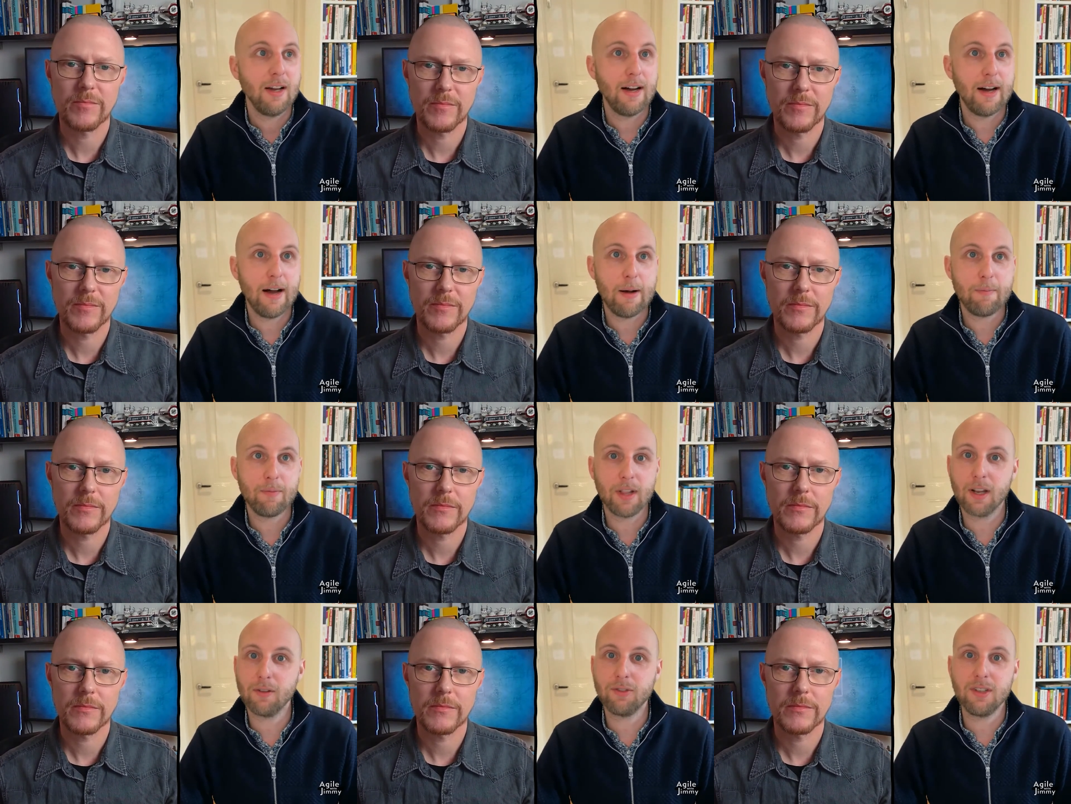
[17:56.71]
Speaker 1: Um, a
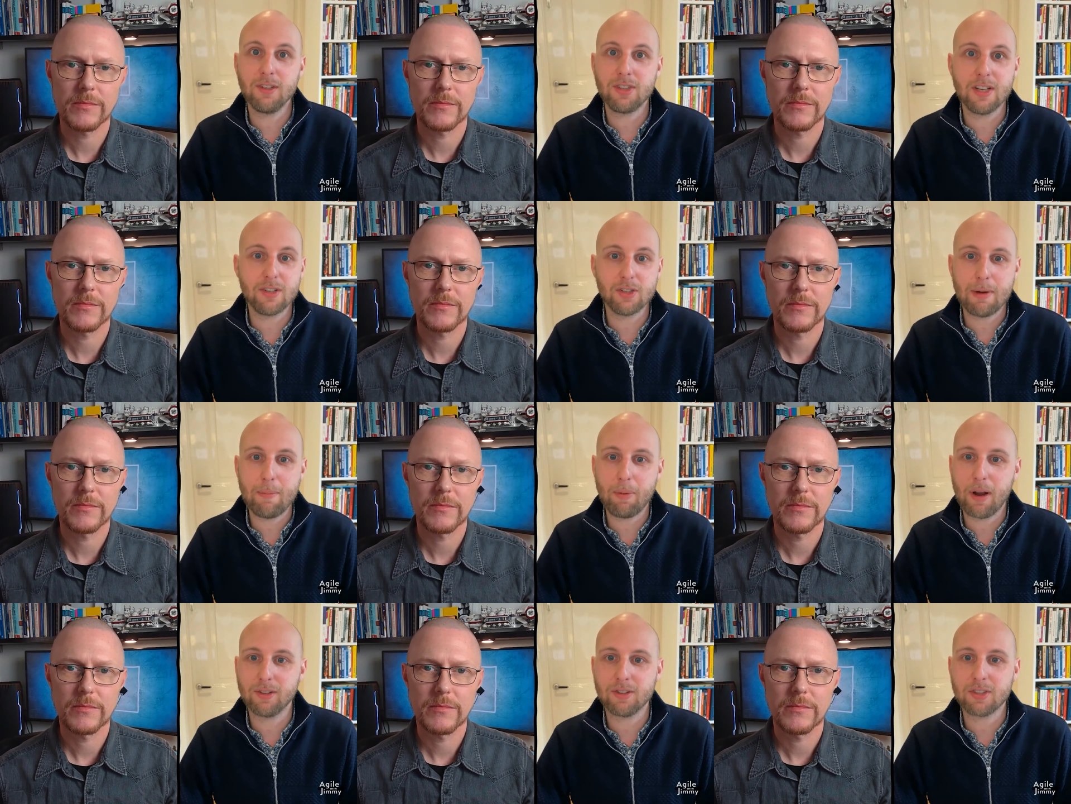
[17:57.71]
lot of the decisions about
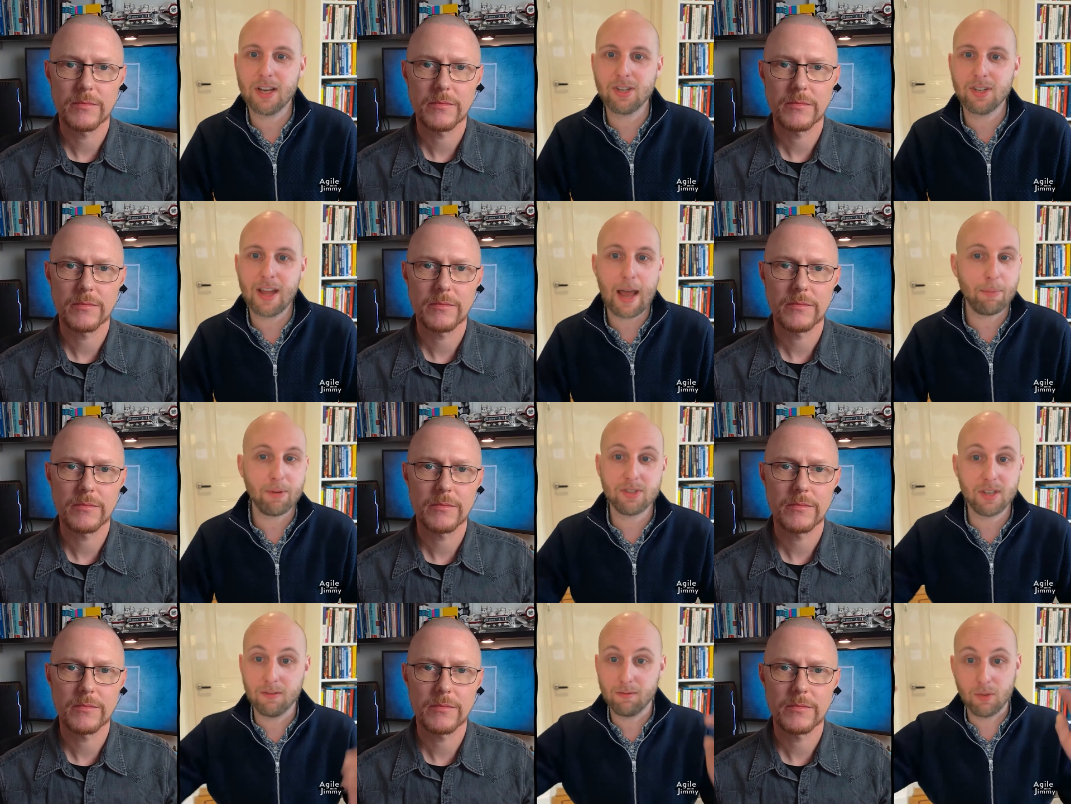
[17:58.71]
prioritization happens
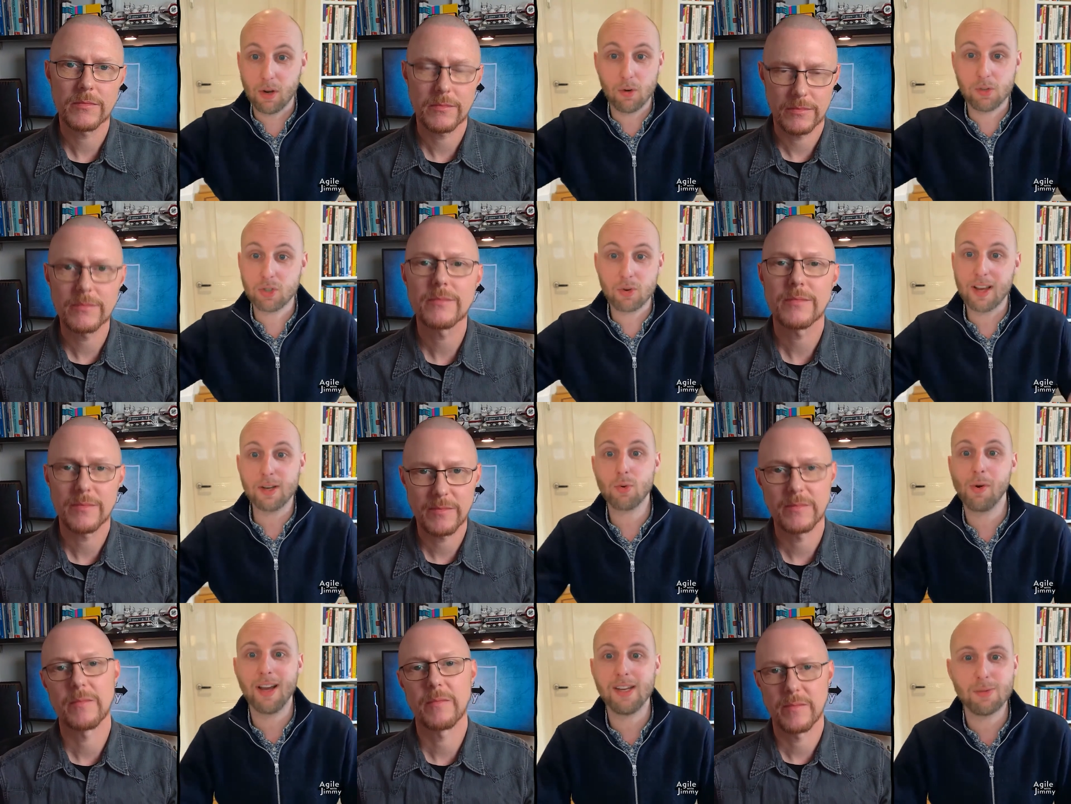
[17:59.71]
in, you know, strange
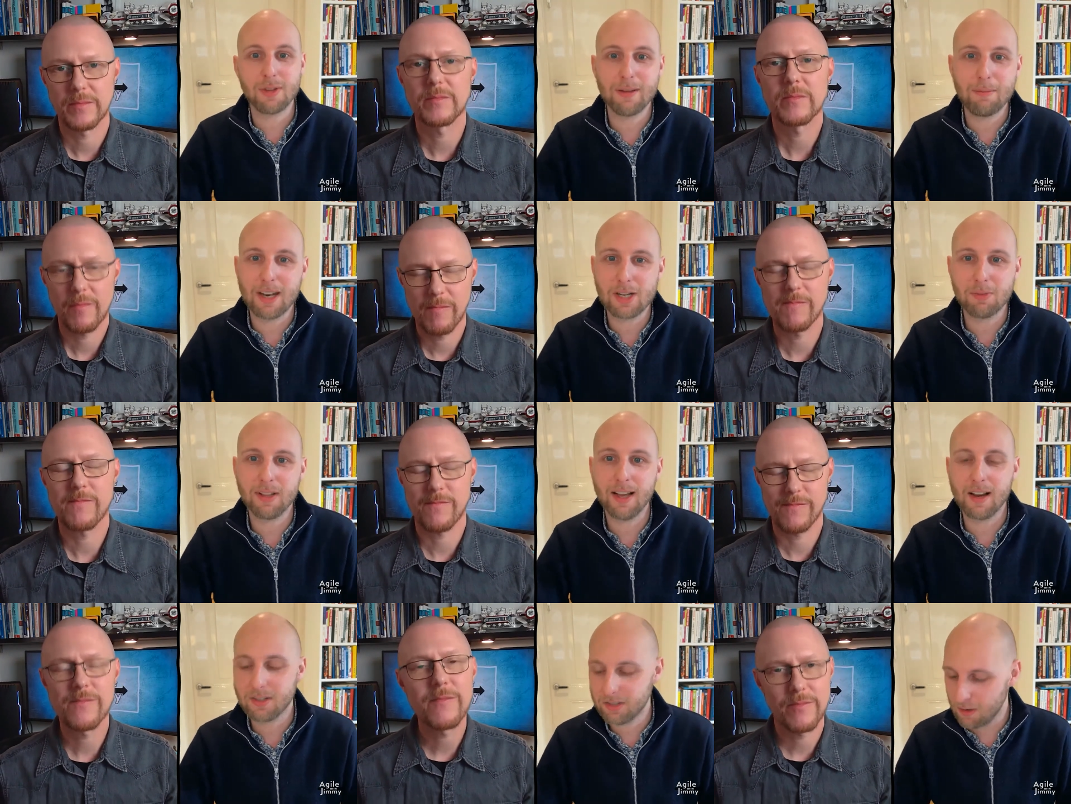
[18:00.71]
ways within management
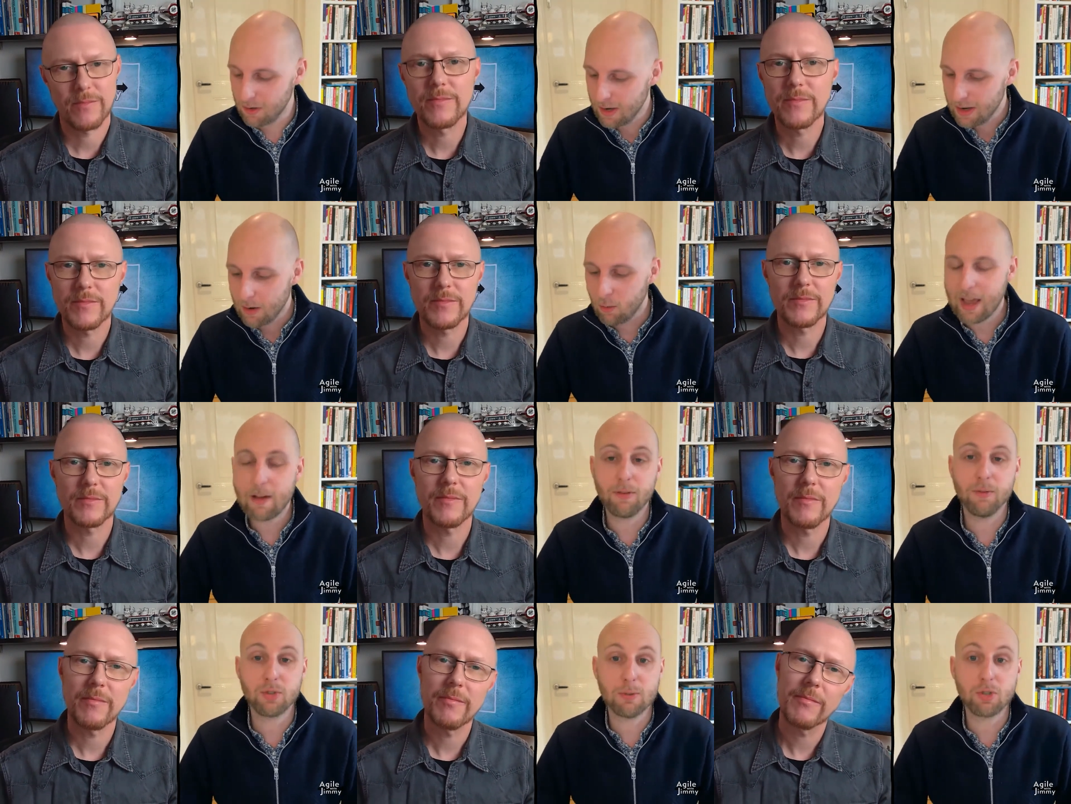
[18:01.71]
layers. So we have
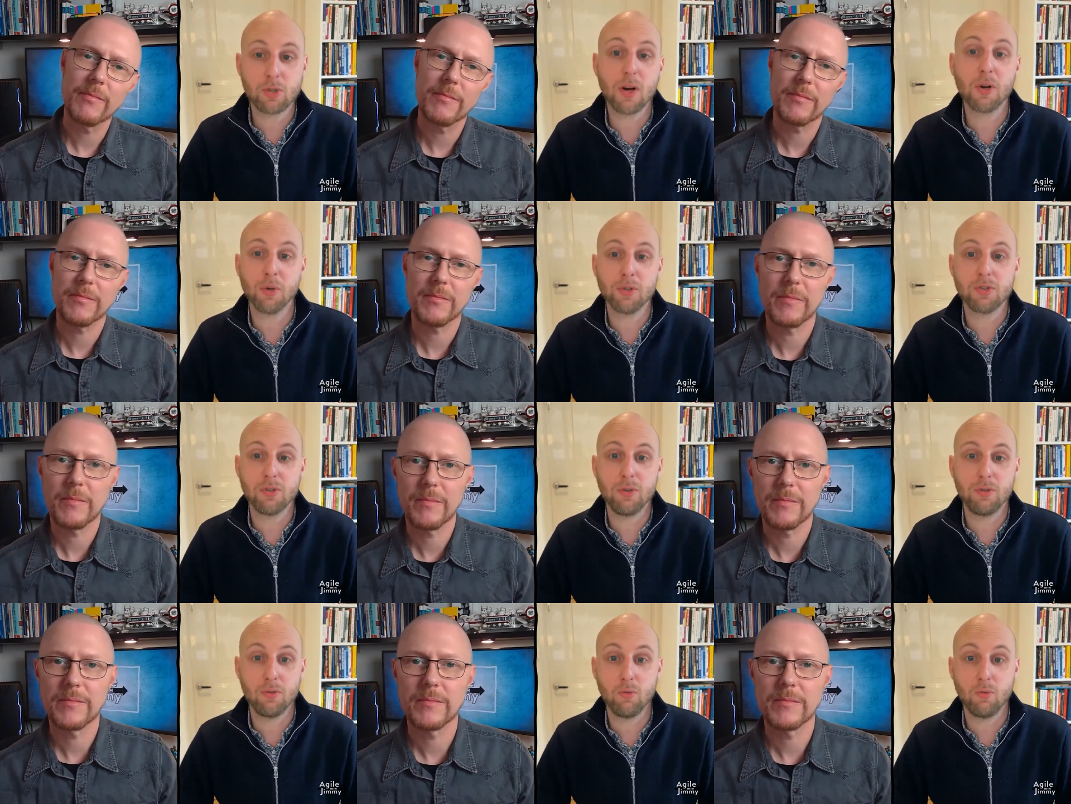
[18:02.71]
um, some struggles to to